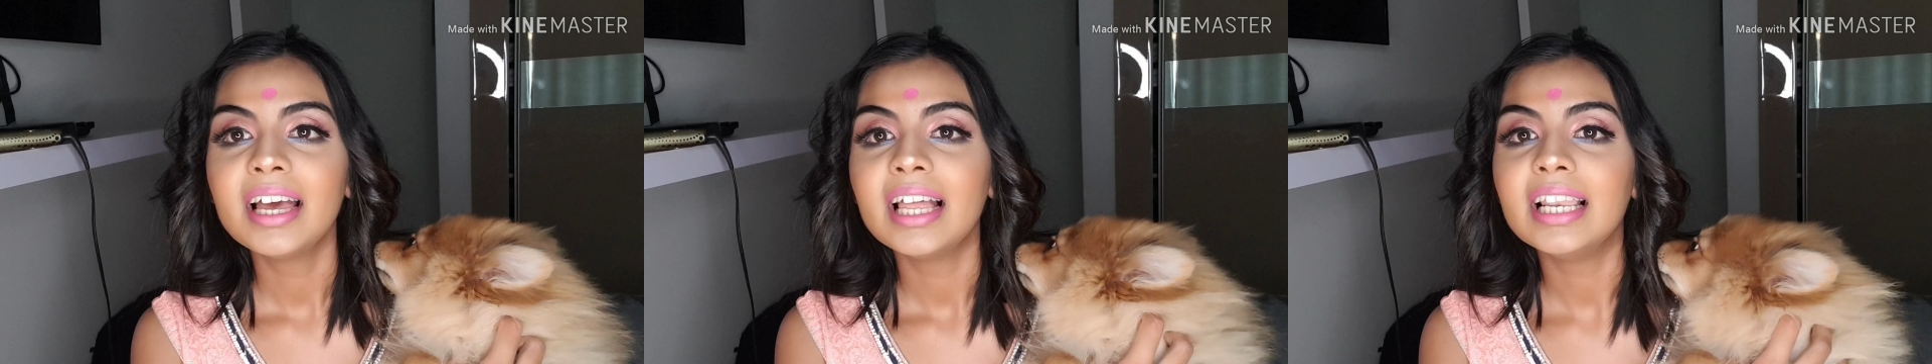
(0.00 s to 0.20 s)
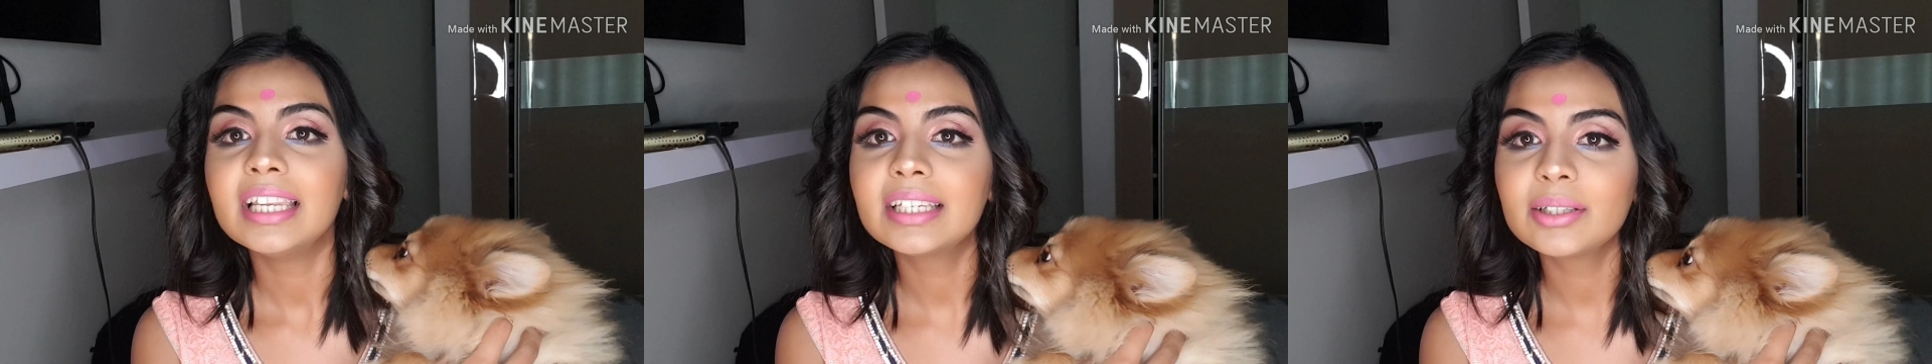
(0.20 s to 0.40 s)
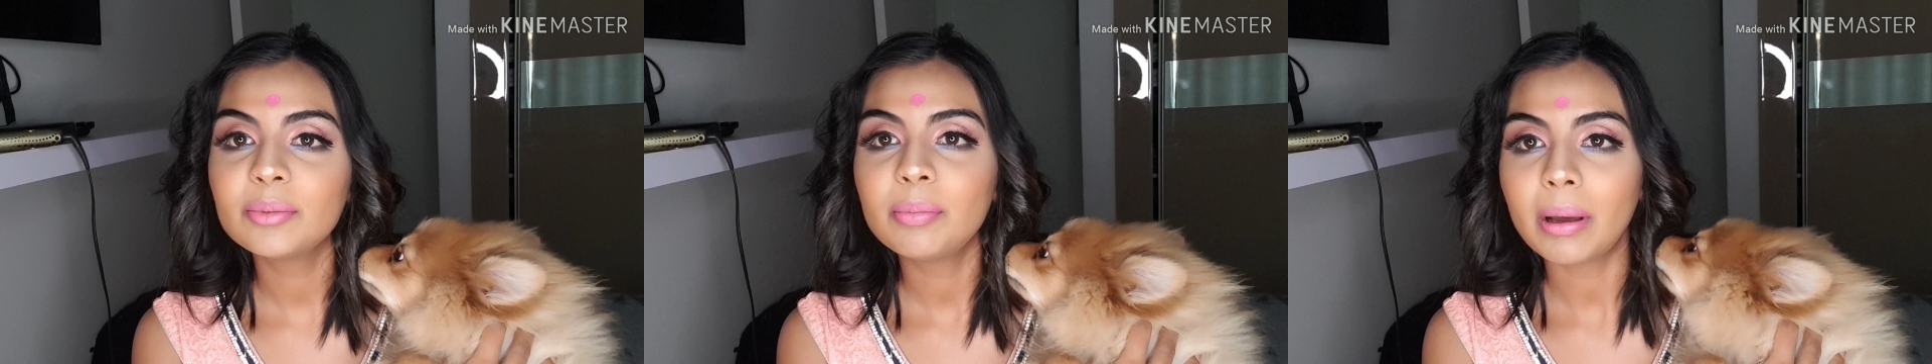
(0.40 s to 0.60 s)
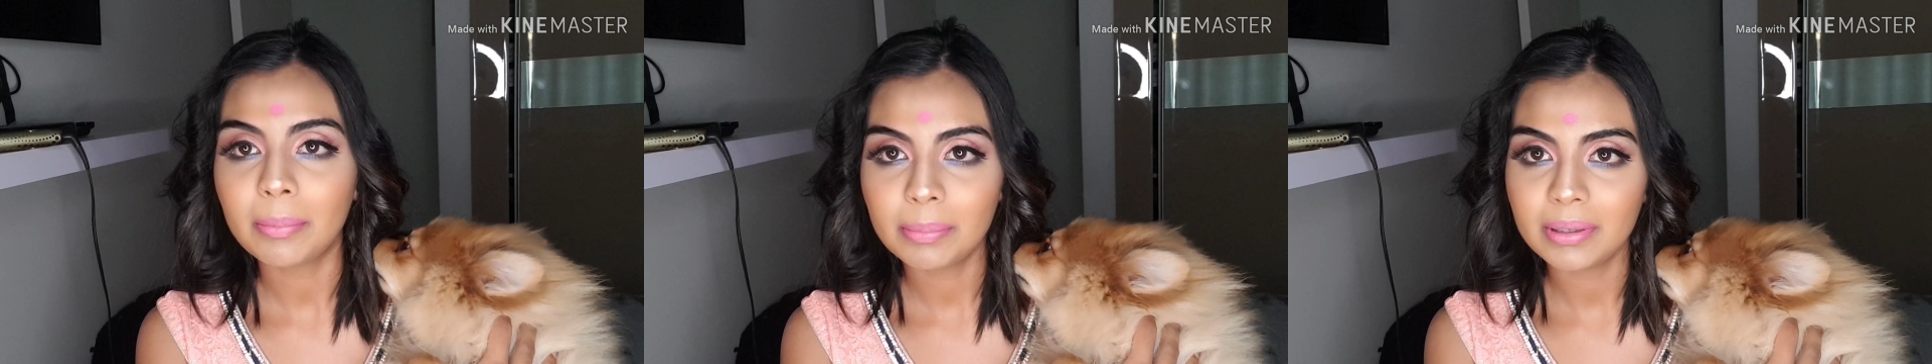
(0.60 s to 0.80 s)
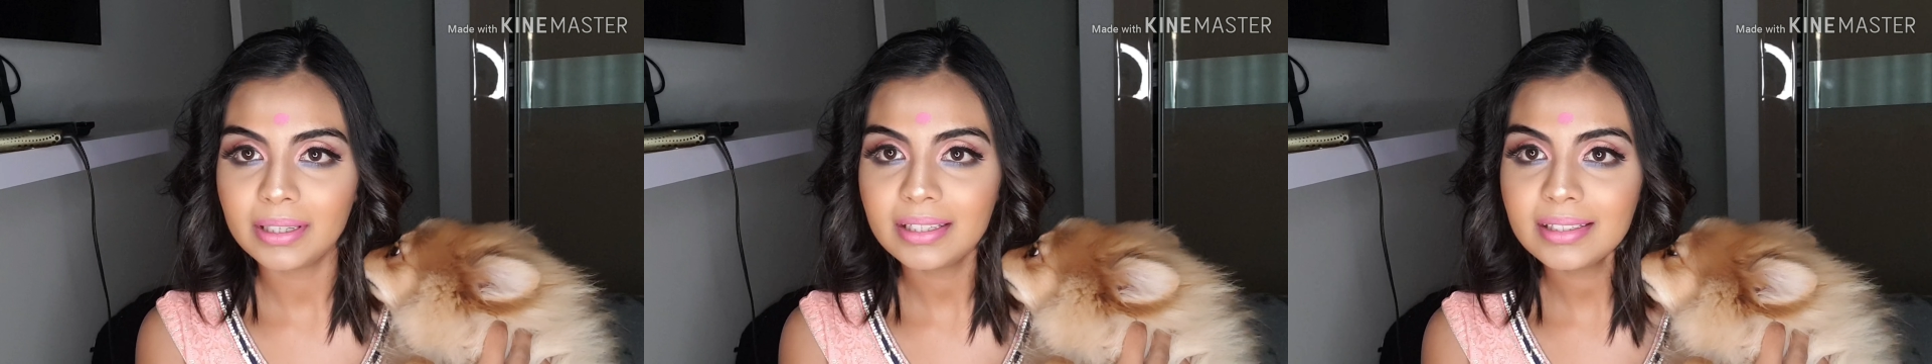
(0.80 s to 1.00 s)
little
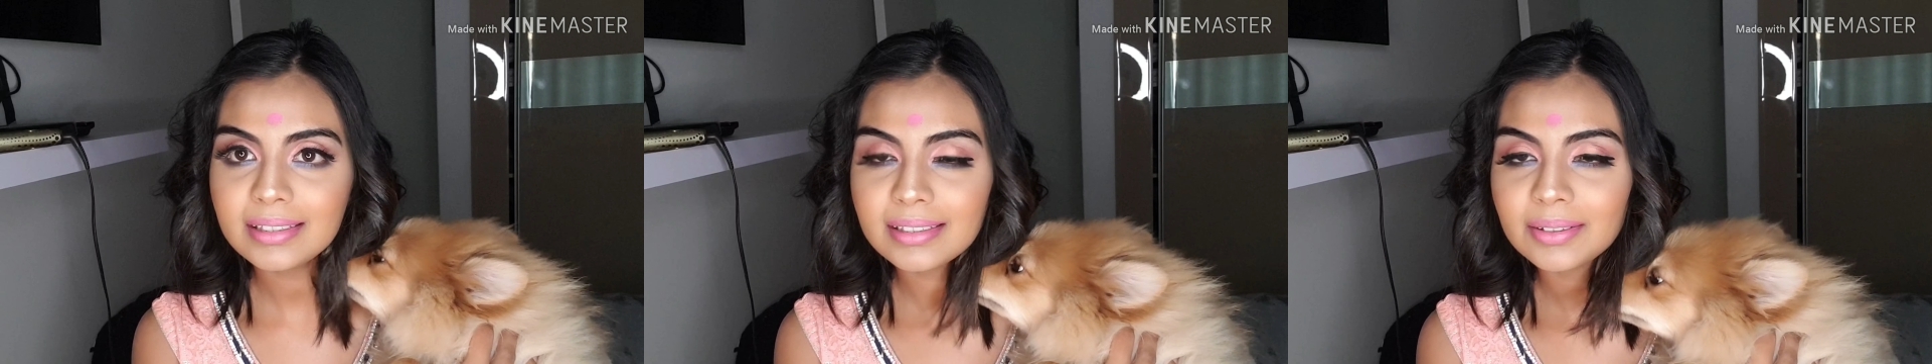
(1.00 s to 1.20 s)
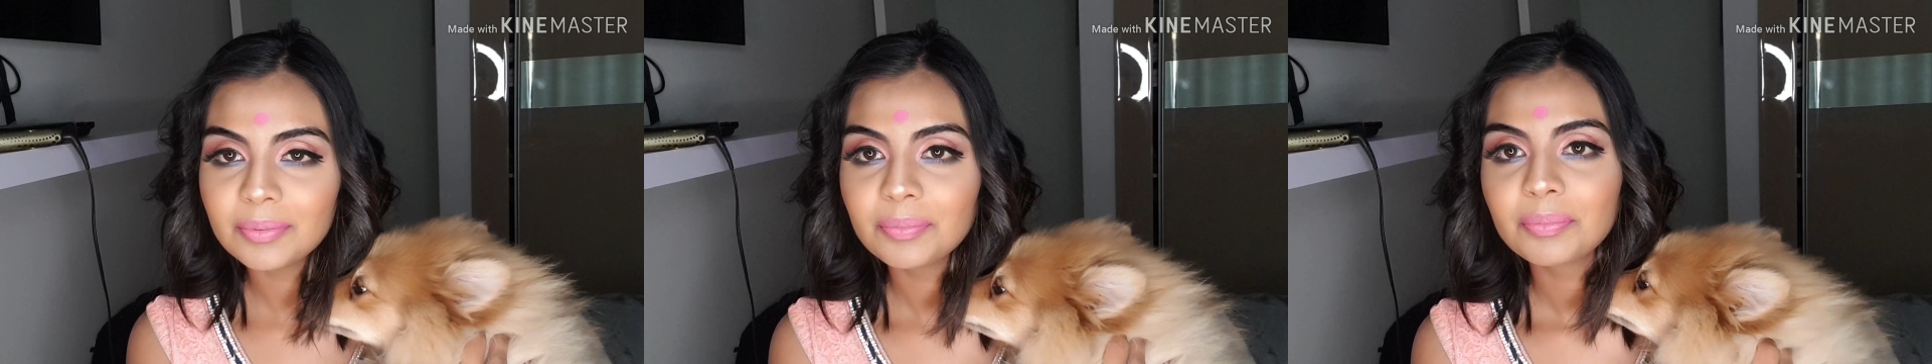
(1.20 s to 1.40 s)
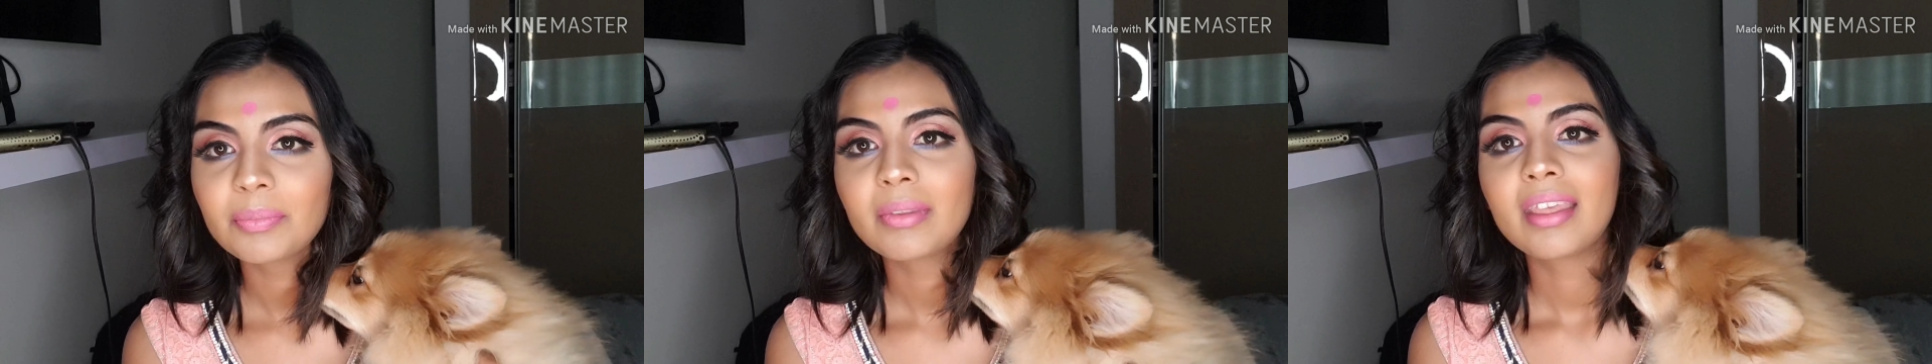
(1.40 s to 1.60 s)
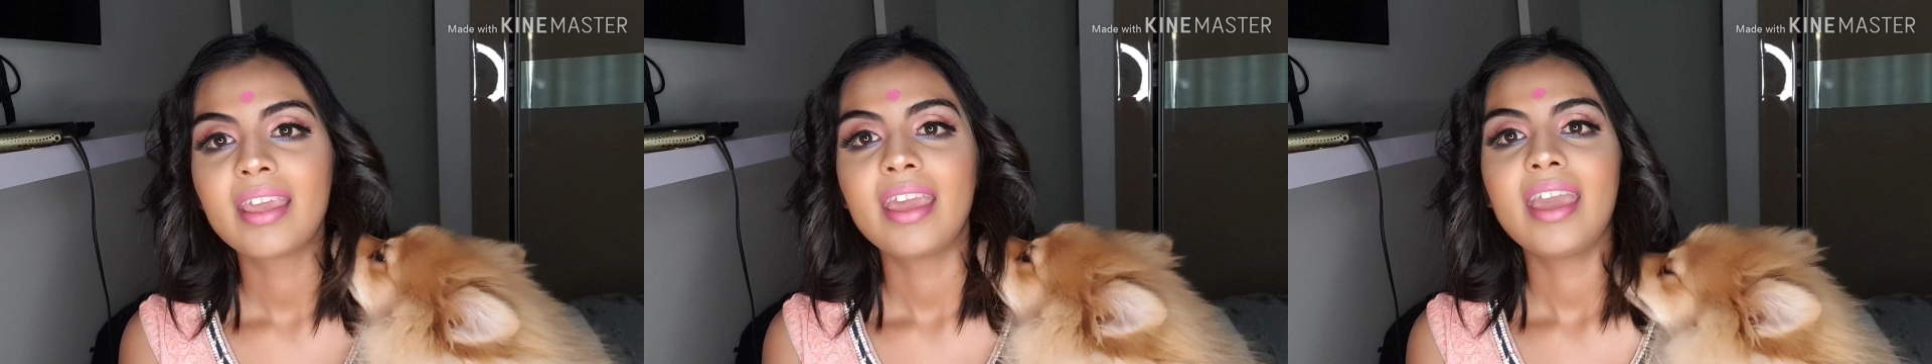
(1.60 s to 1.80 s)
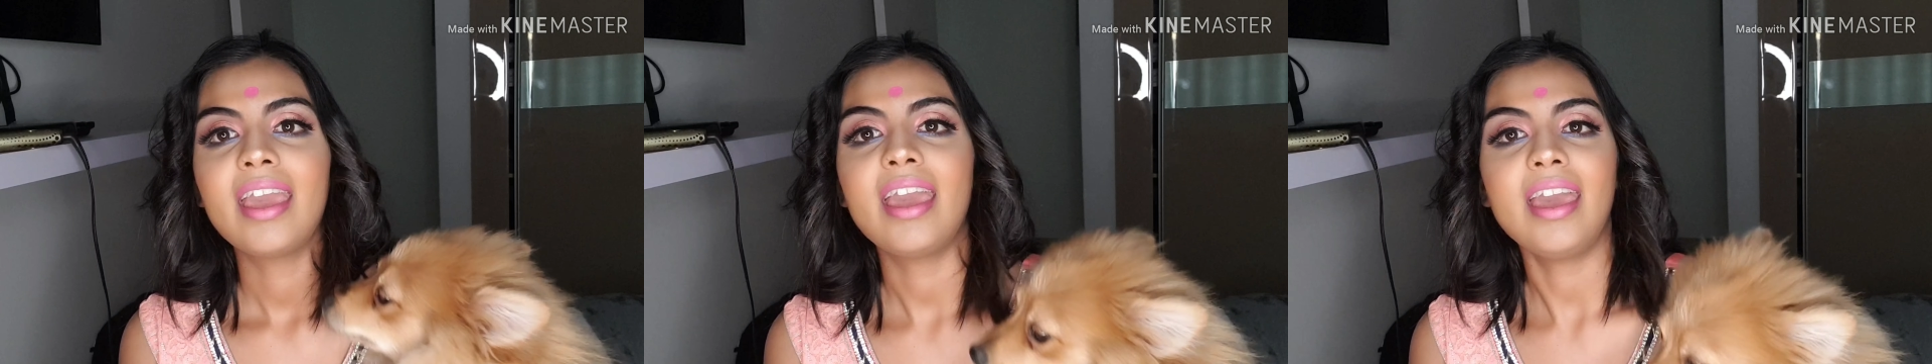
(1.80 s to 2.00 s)
puppies,
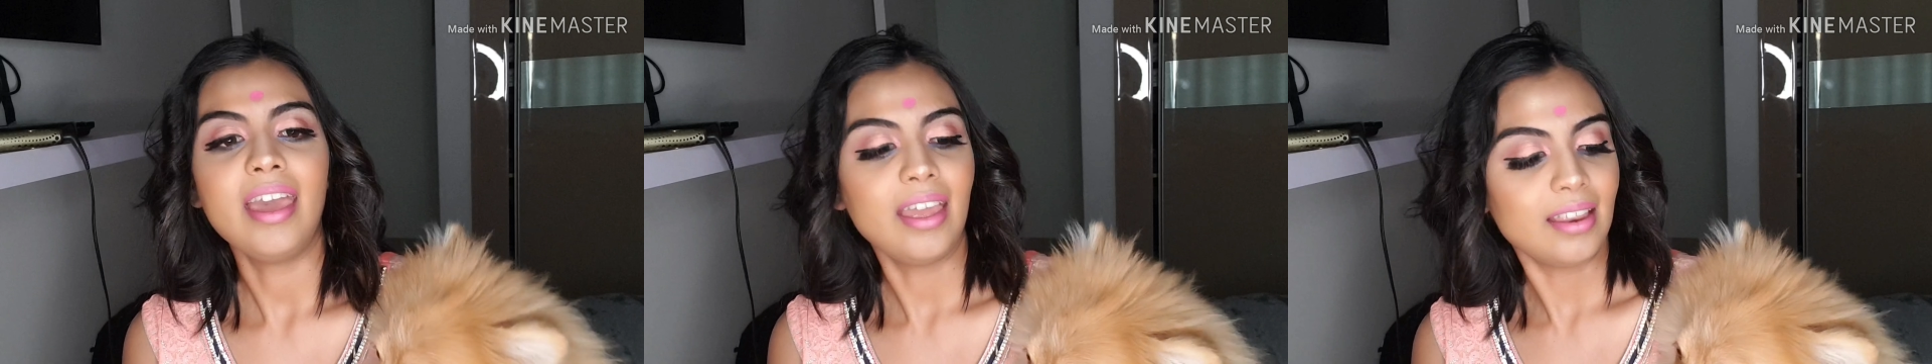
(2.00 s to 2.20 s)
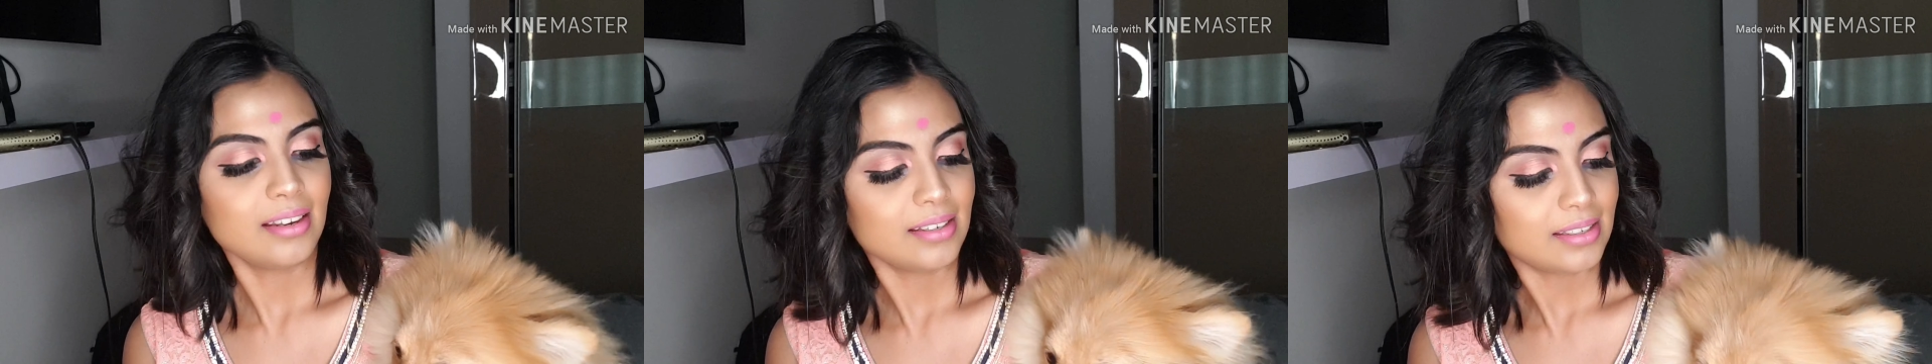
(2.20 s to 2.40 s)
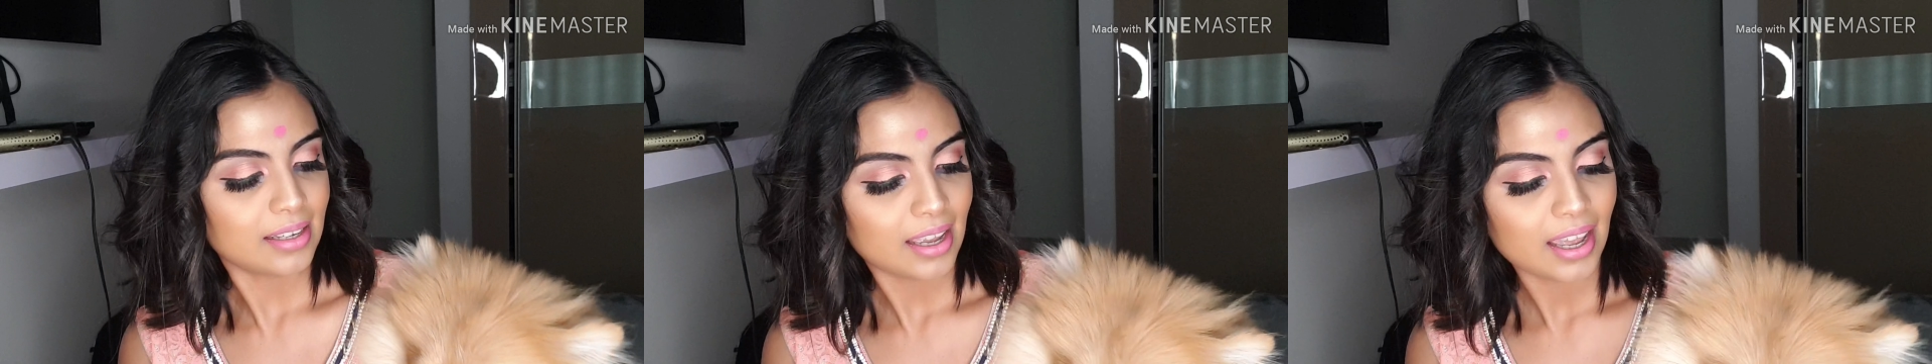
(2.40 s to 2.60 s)
and